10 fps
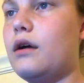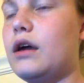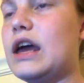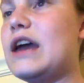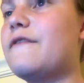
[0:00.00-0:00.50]

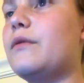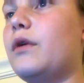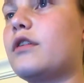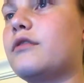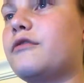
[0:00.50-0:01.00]
If it
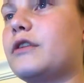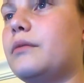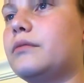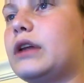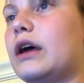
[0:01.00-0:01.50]
wasn't
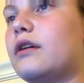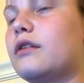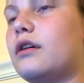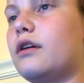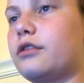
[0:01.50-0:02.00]
from like
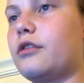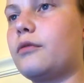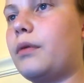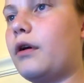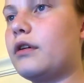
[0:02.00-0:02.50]
a third
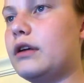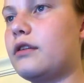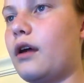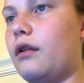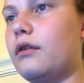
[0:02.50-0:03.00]
party
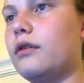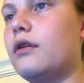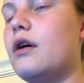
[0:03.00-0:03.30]
seller,